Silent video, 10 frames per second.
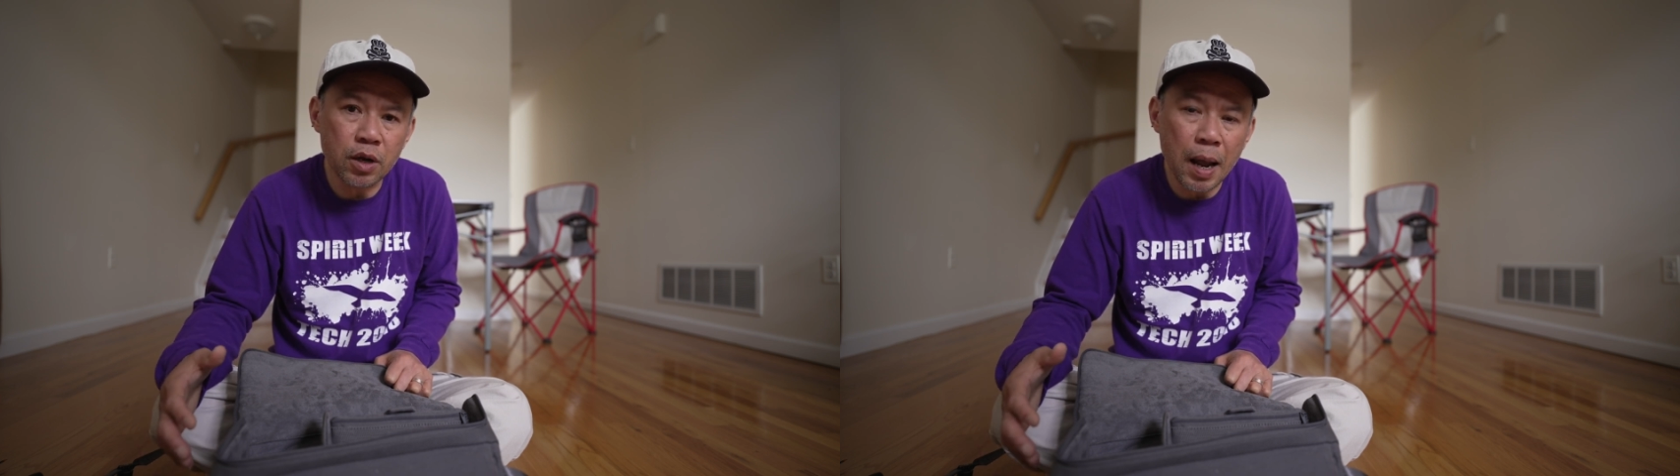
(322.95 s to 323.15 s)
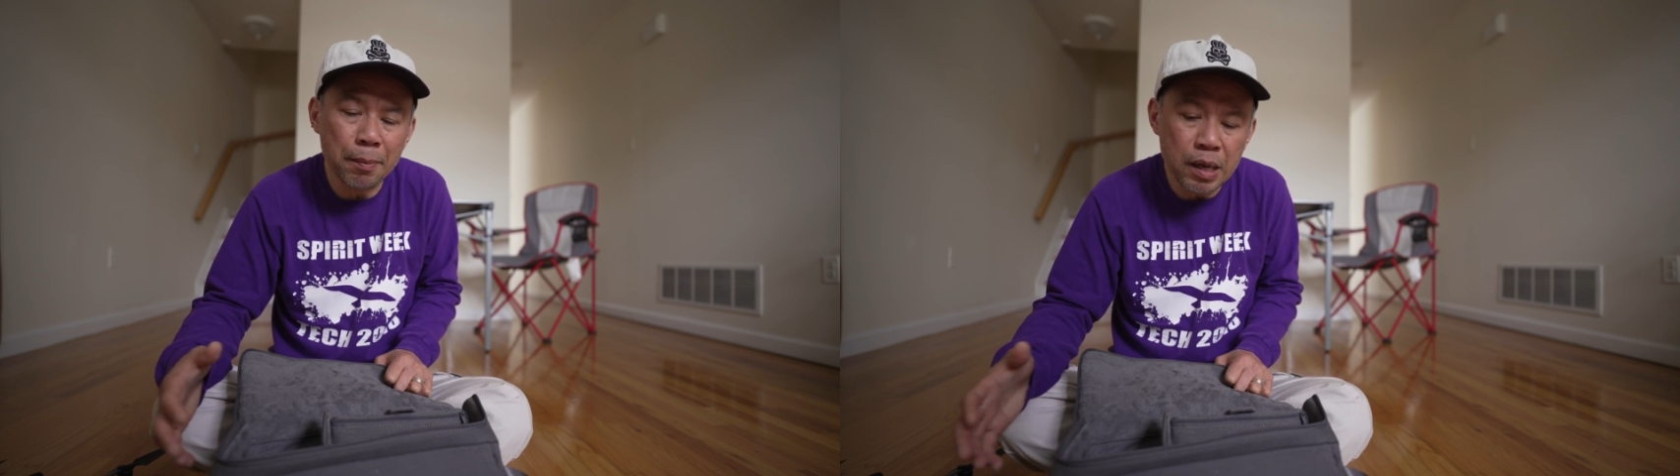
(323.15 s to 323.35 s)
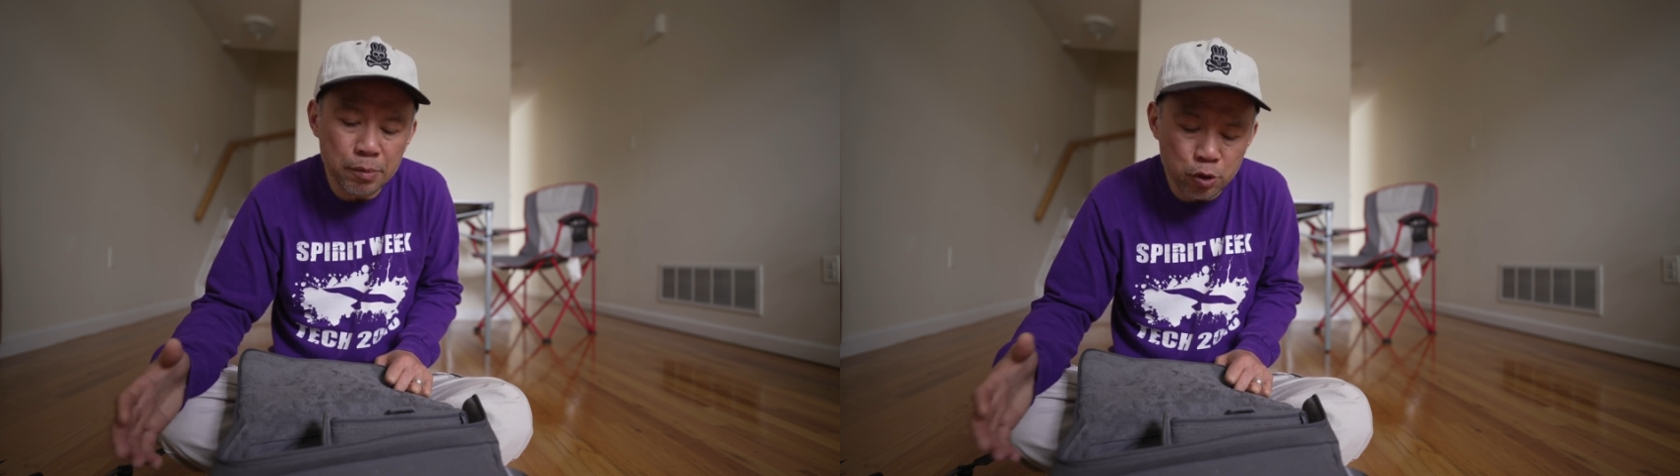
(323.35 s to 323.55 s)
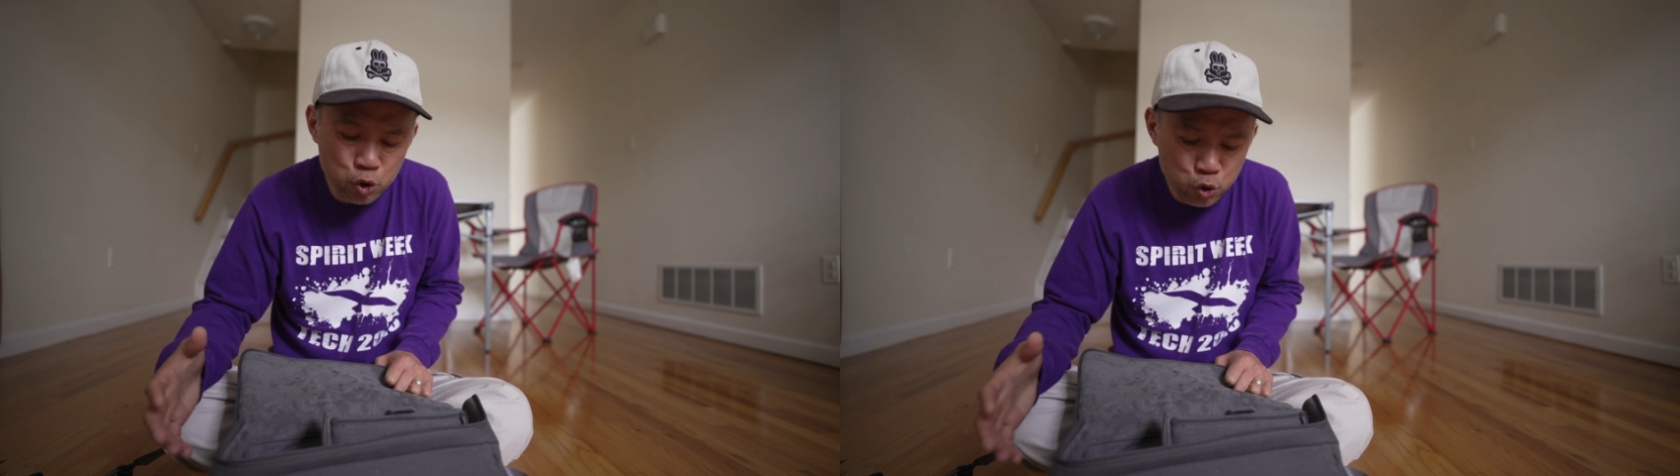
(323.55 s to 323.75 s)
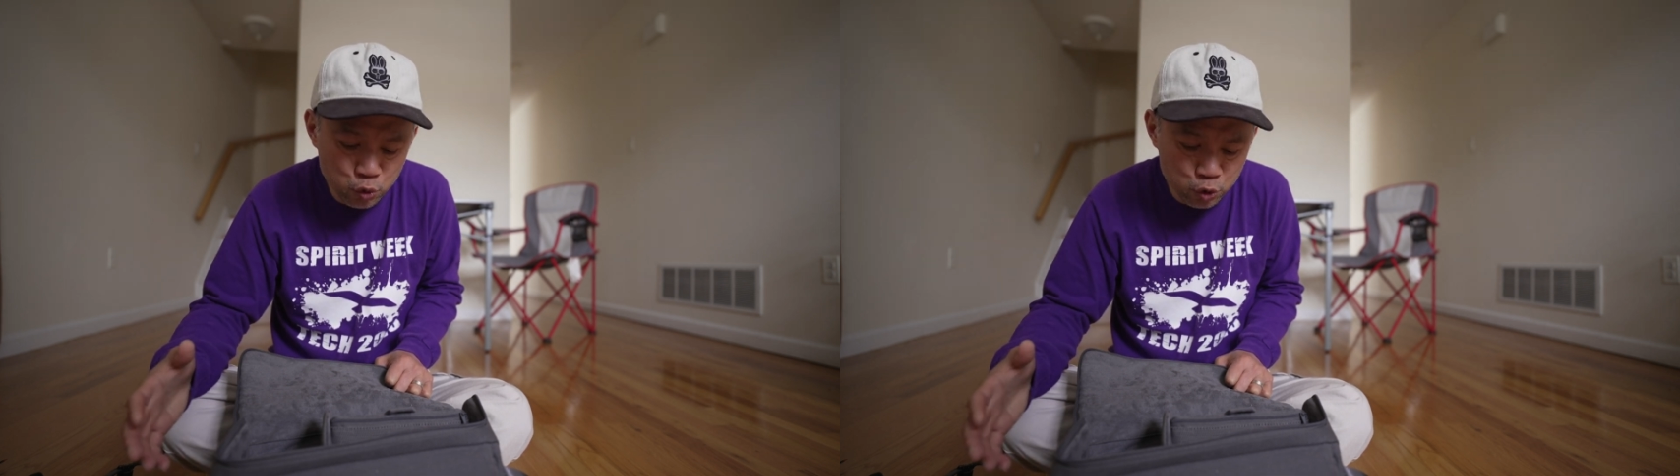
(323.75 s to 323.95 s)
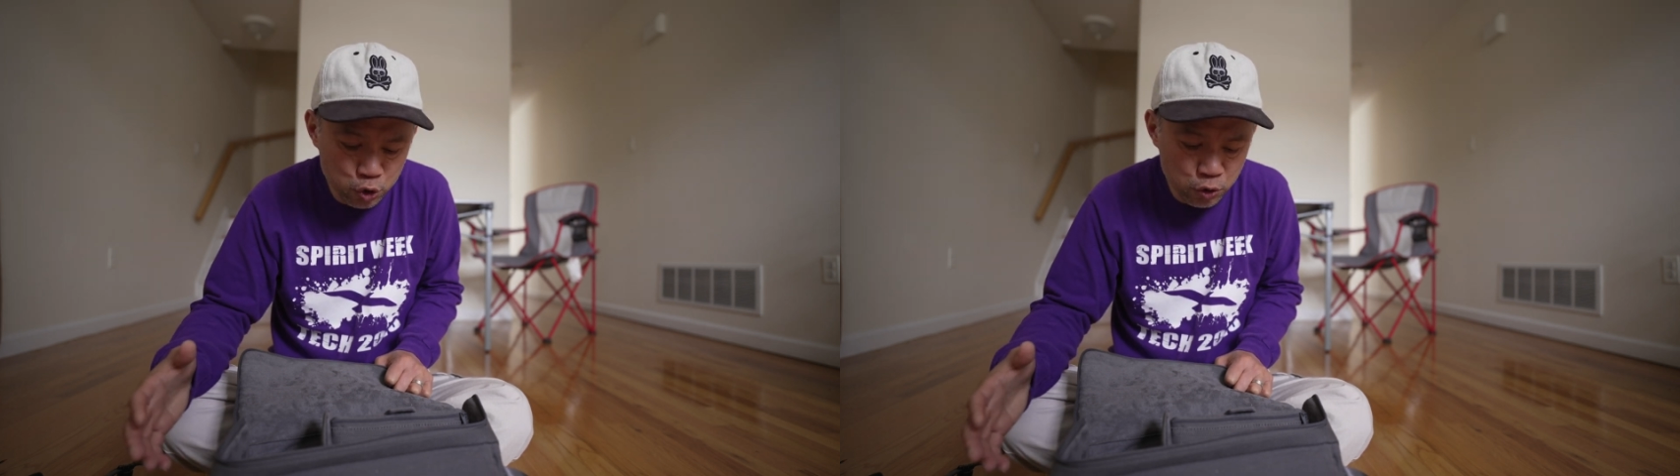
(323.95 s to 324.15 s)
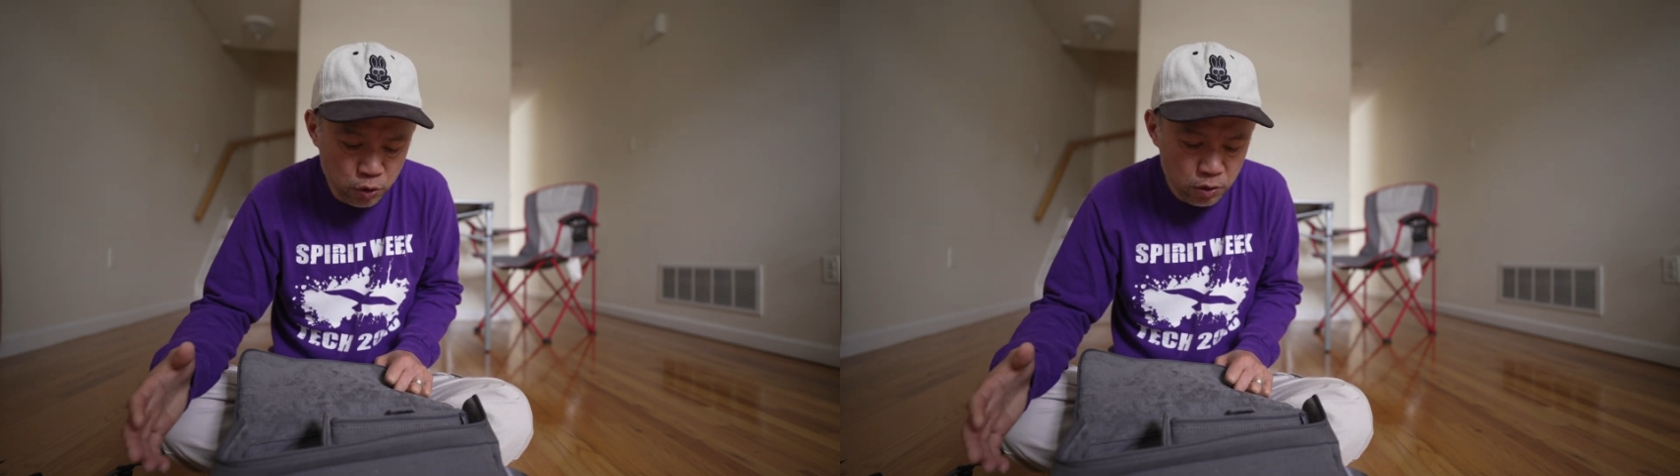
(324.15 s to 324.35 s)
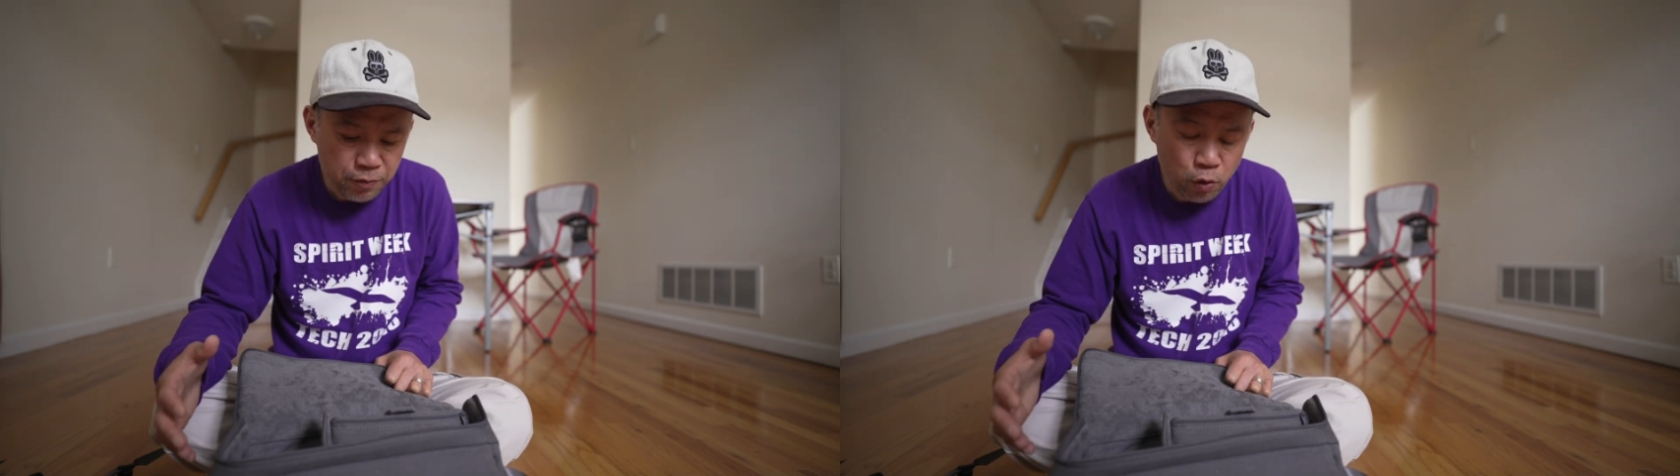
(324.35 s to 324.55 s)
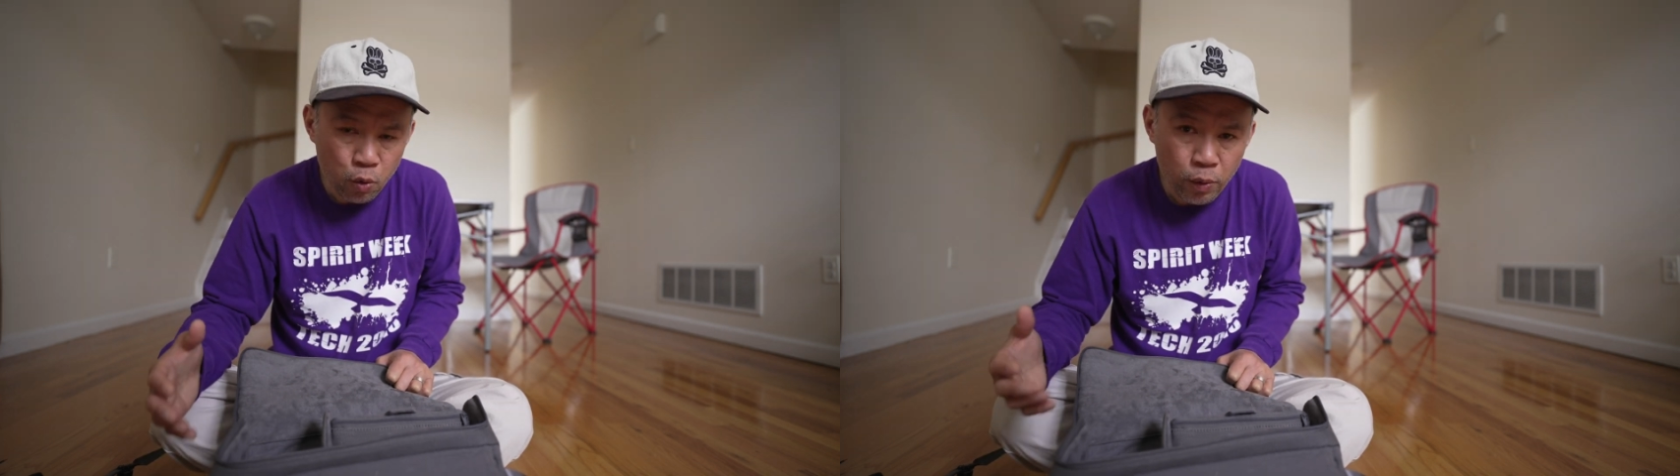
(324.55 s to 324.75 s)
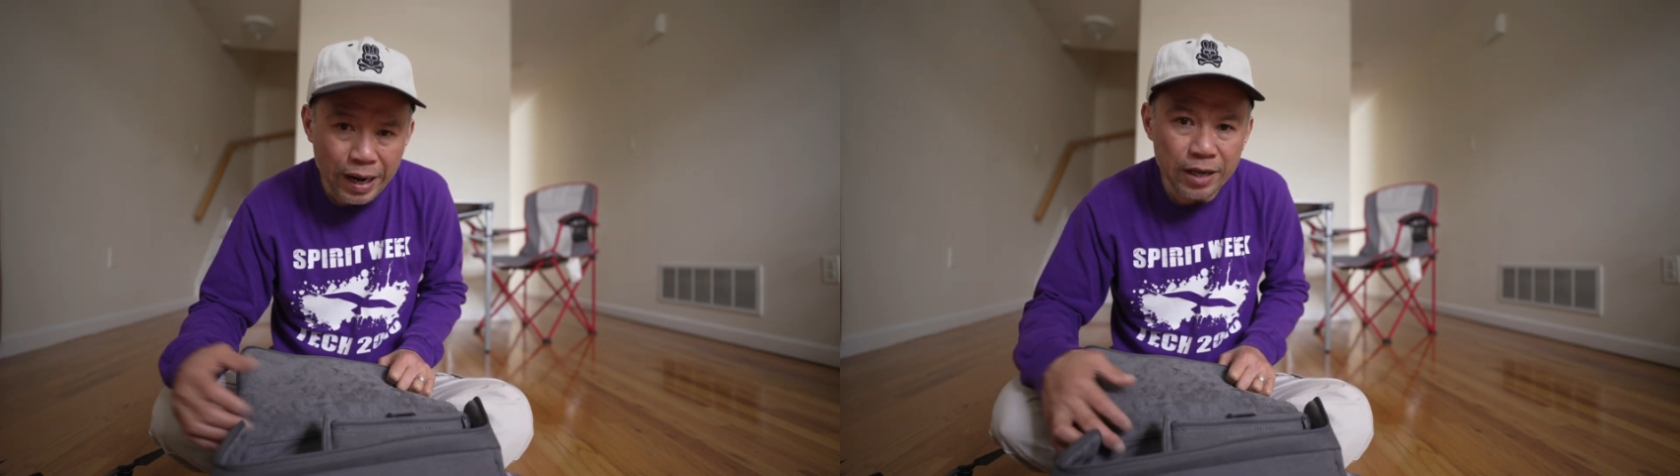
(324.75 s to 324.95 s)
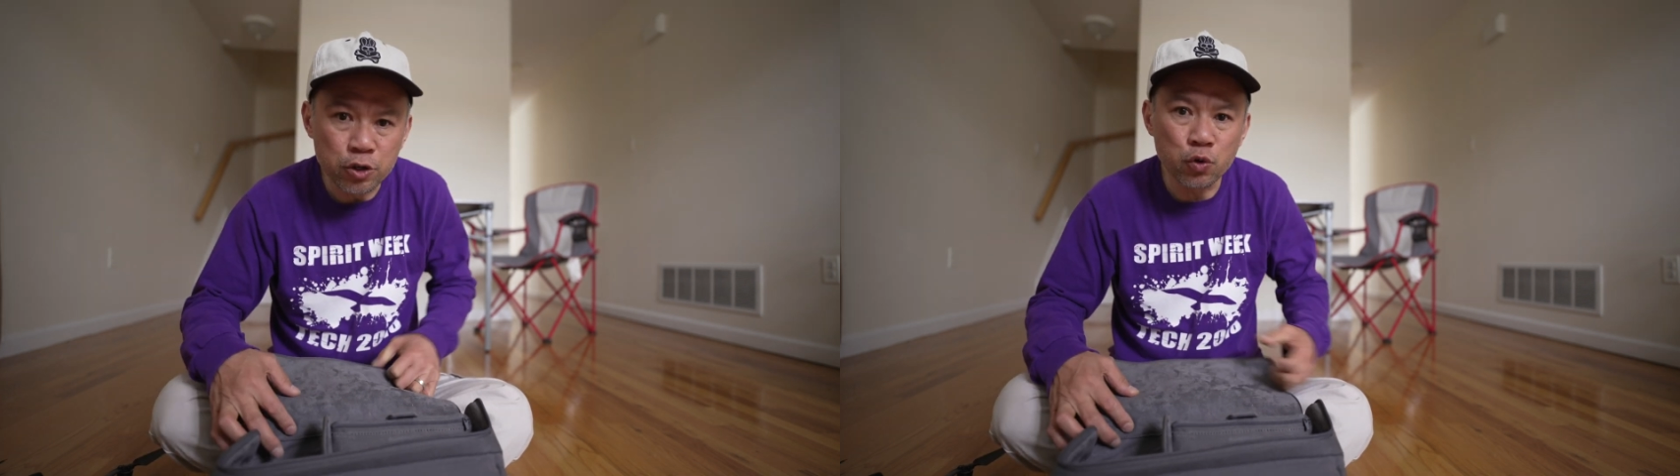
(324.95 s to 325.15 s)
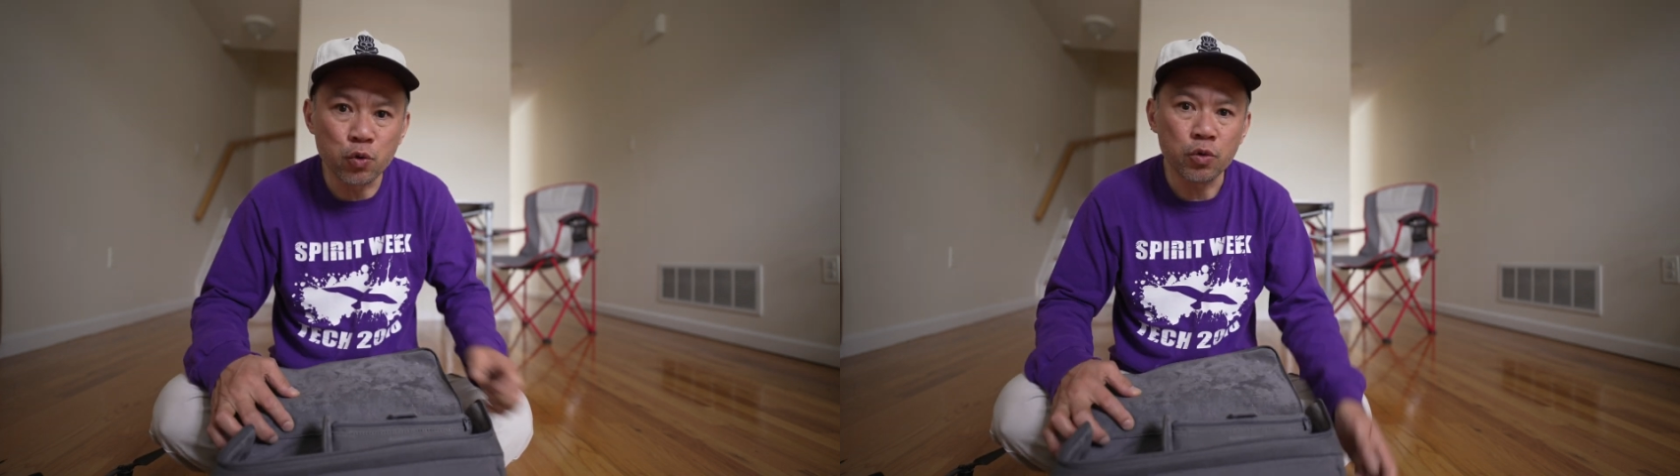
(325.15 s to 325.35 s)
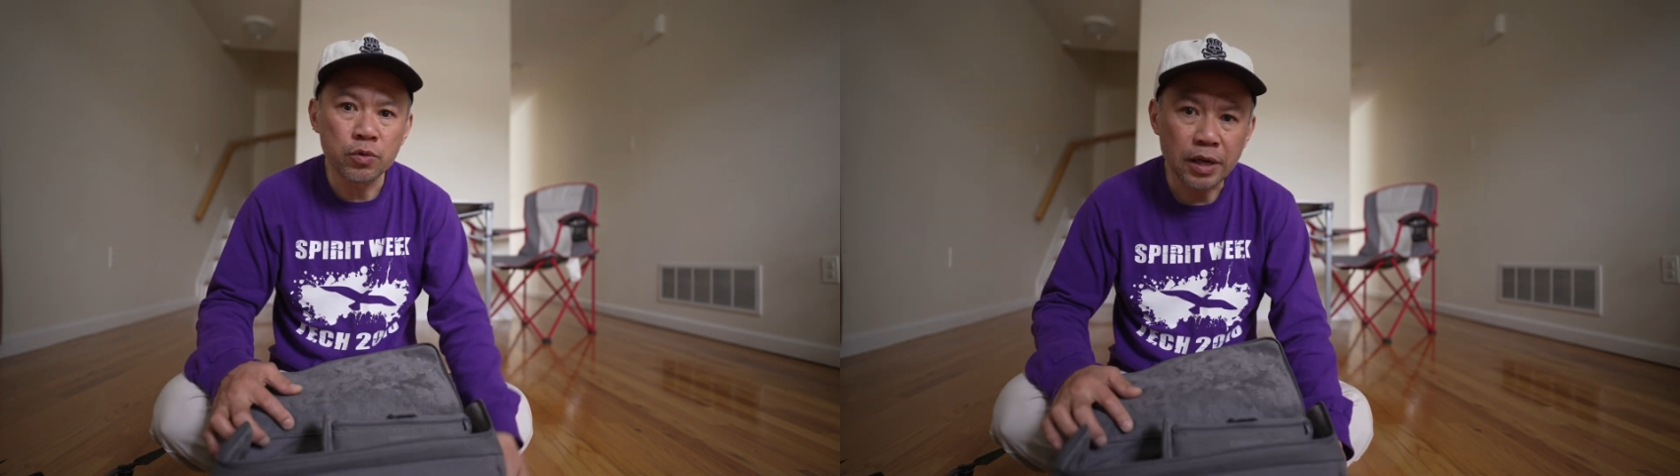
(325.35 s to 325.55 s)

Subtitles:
I'm able to use for what I do,